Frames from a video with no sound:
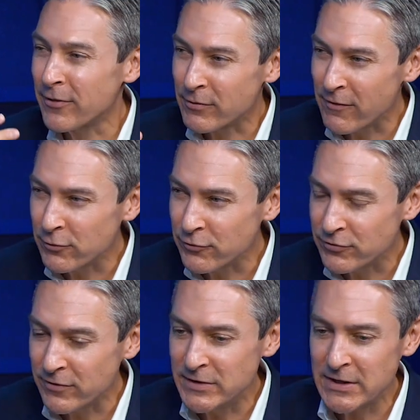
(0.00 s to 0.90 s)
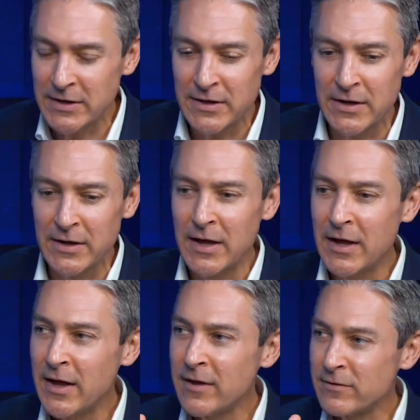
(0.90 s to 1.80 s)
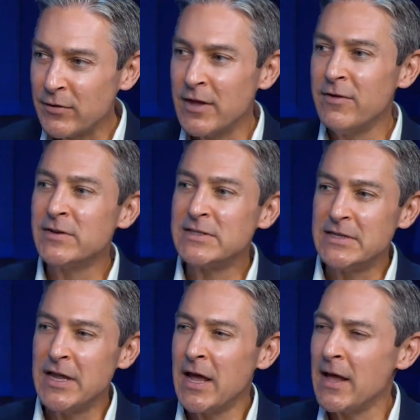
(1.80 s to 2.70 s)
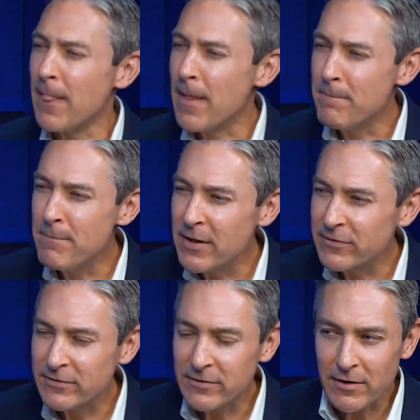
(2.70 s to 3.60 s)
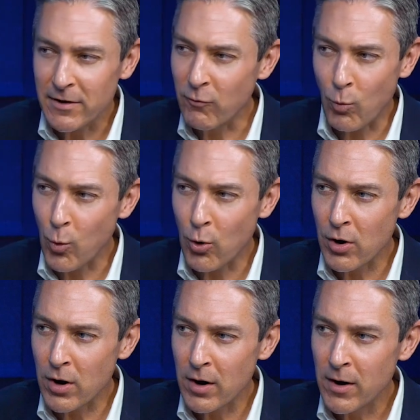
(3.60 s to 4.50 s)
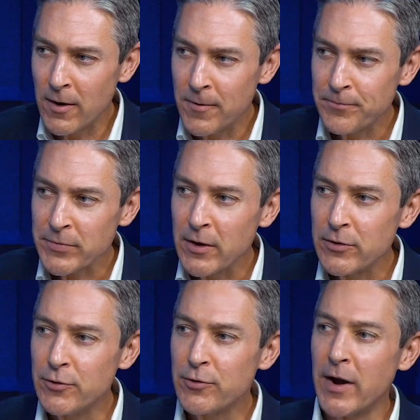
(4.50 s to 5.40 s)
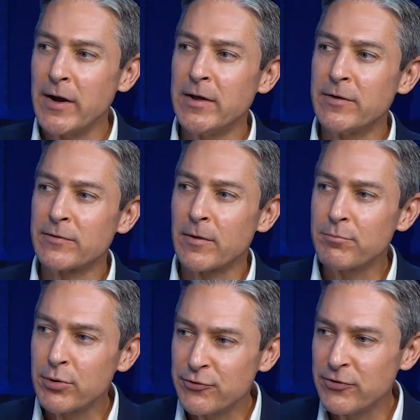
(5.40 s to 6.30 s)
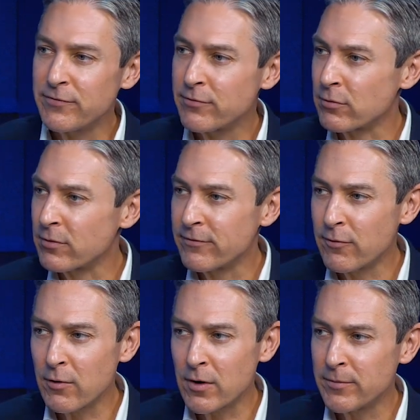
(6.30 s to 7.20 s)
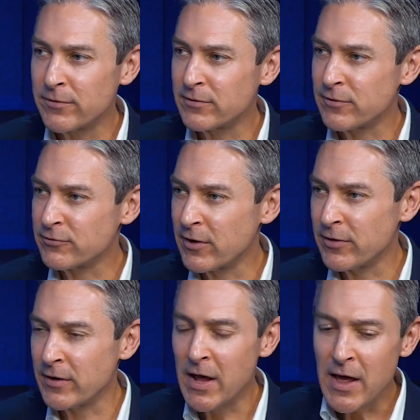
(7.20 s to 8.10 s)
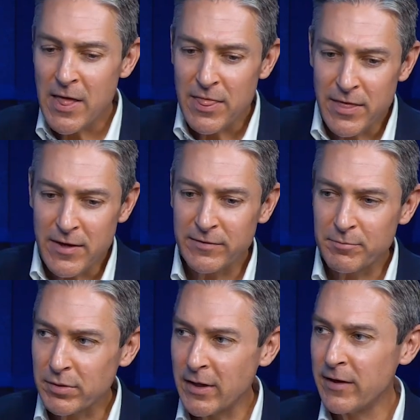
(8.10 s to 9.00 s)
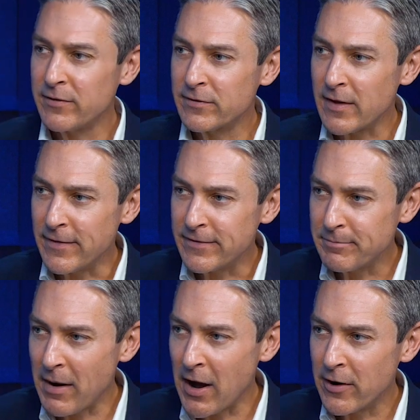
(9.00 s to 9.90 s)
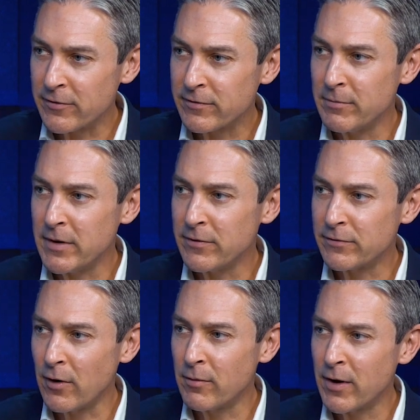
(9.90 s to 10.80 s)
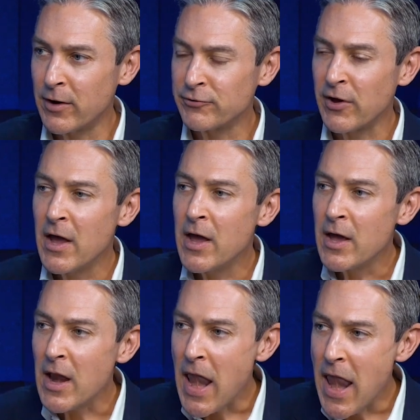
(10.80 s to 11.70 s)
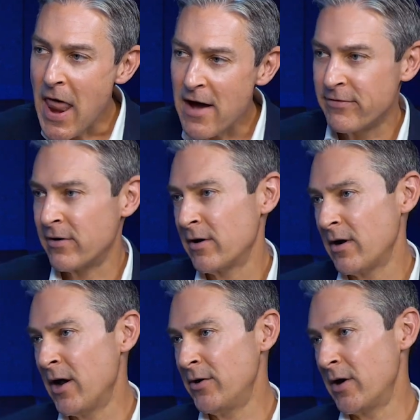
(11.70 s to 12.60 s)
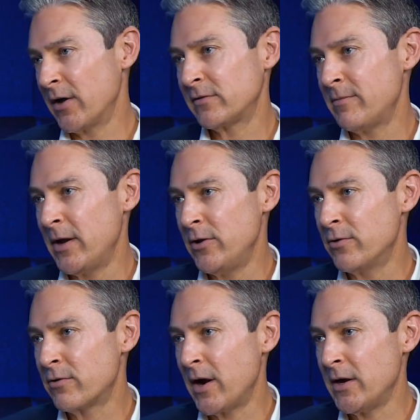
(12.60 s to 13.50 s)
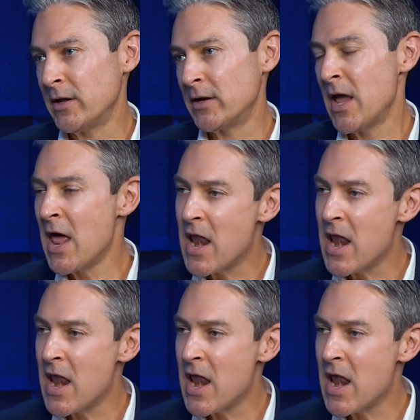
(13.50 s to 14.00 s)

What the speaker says: the Revolution of Dignity, to even today in the midst of war, Ukrainians are pushing for reforms to strengthen. This place inspires me so much. Never underestimate a Ukrainian.